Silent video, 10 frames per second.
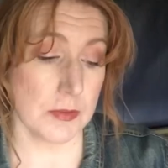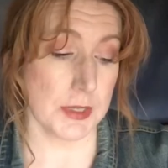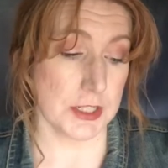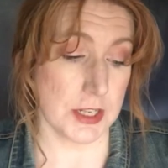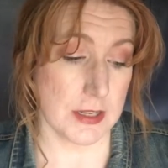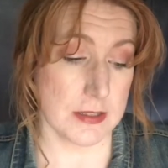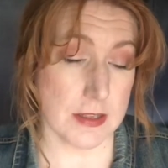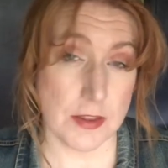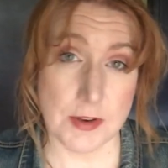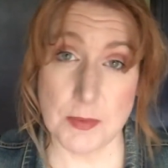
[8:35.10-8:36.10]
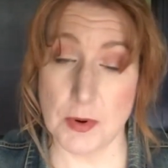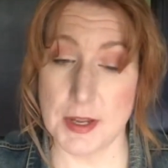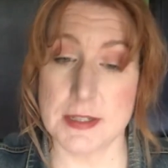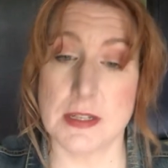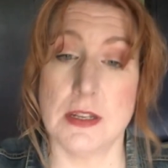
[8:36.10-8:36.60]
which is a
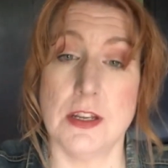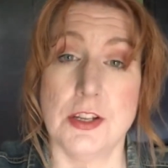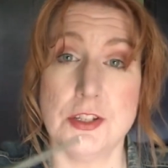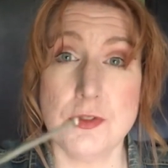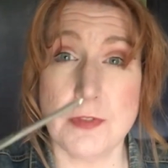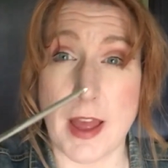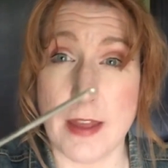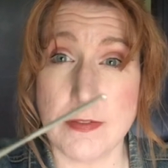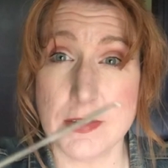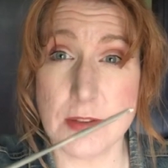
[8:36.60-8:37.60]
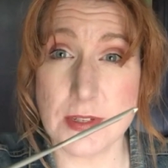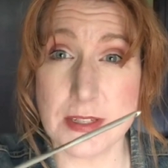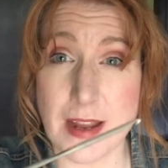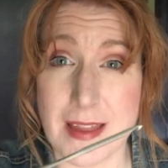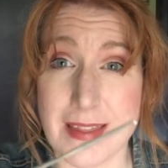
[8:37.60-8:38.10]
3.25. So it's
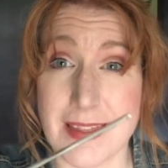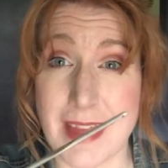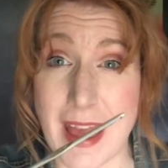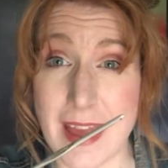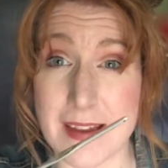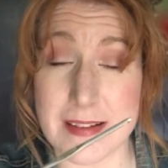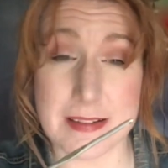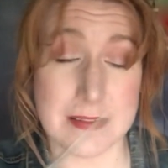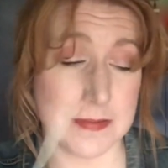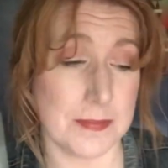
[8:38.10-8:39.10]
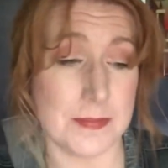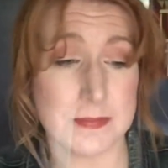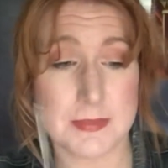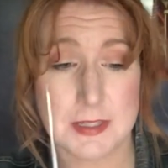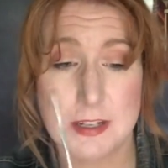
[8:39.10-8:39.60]
not that,
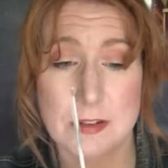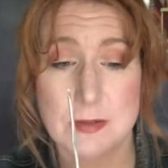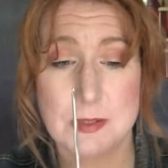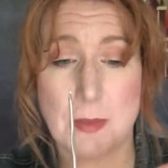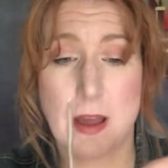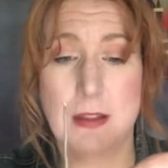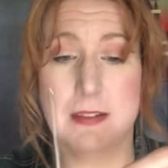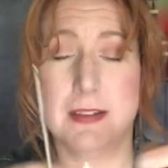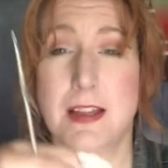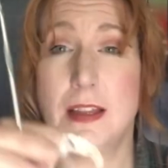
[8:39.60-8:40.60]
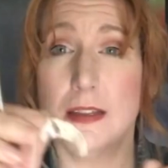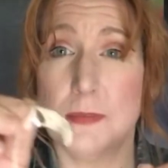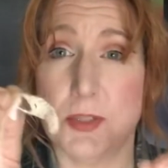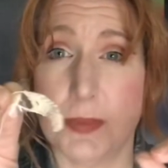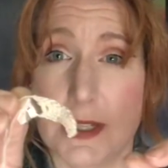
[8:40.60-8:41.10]
you know, small.
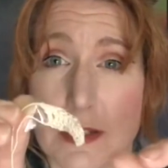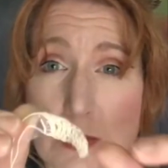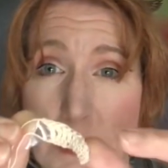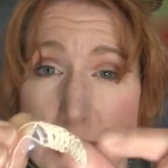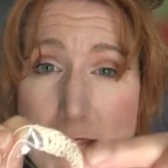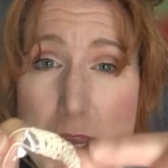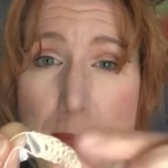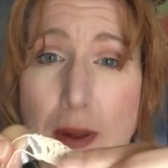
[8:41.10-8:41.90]
Please ignore the tape.